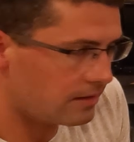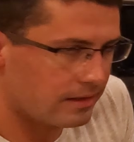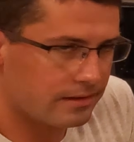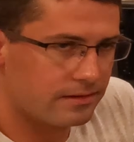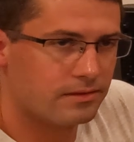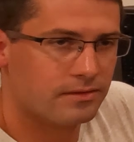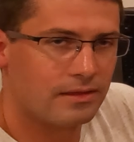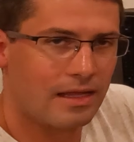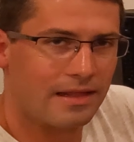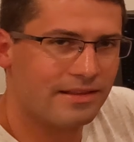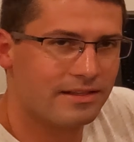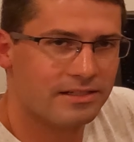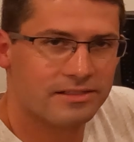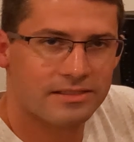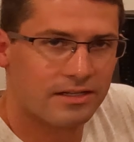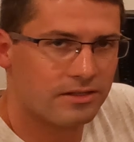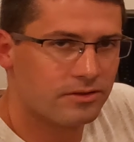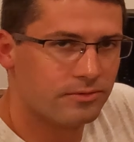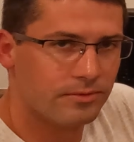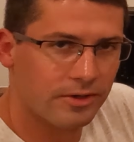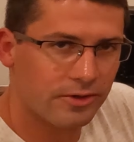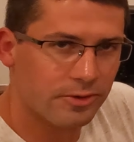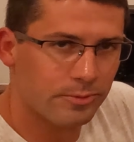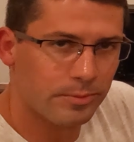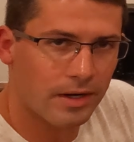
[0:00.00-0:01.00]
like, I think it's like
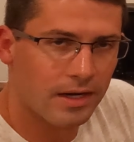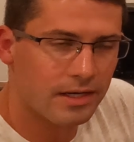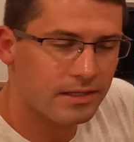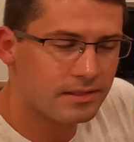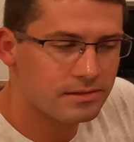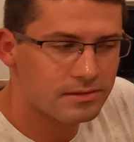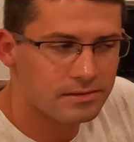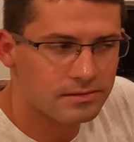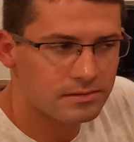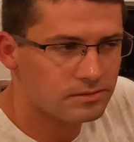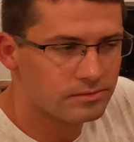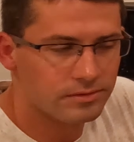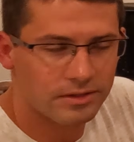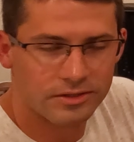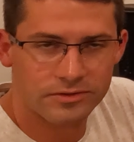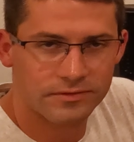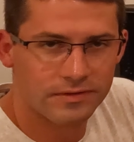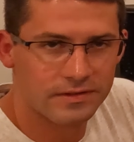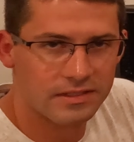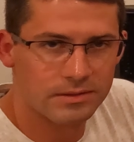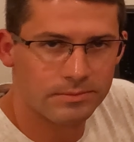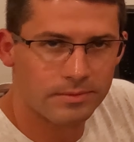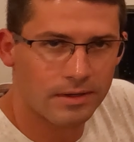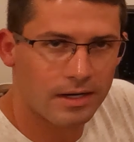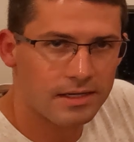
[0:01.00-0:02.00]
$300,
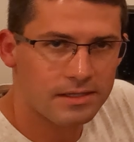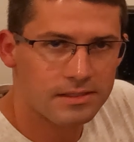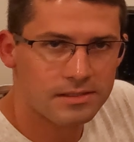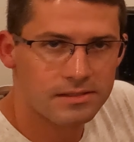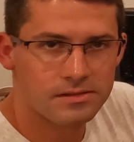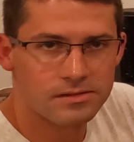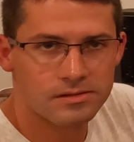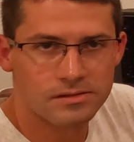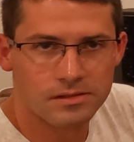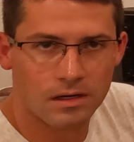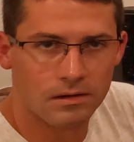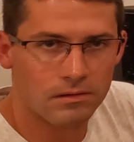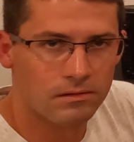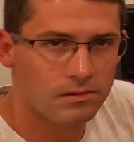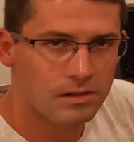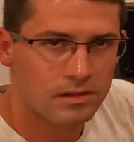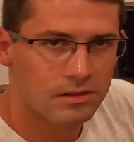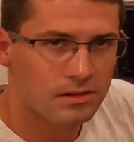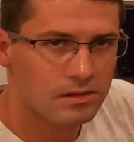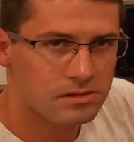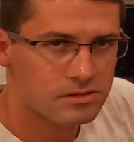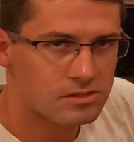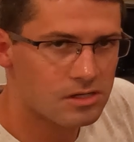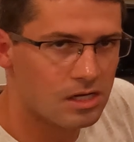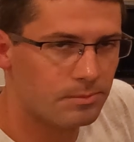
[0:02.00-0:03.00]
$350. So
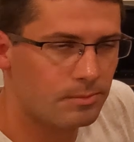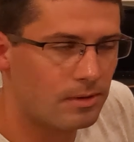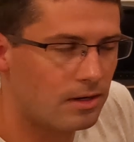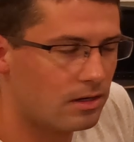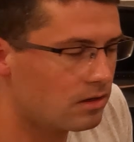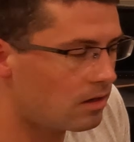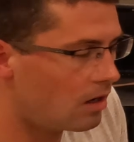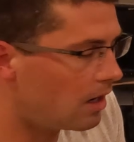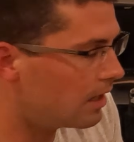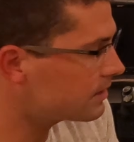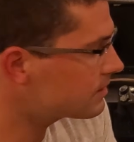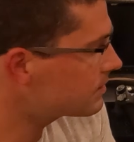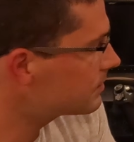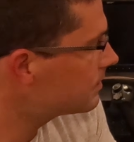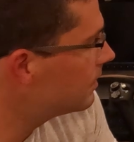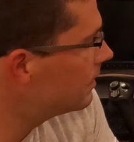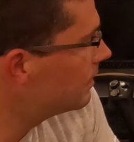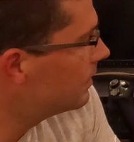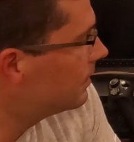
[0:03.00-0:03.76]
it's all about cost.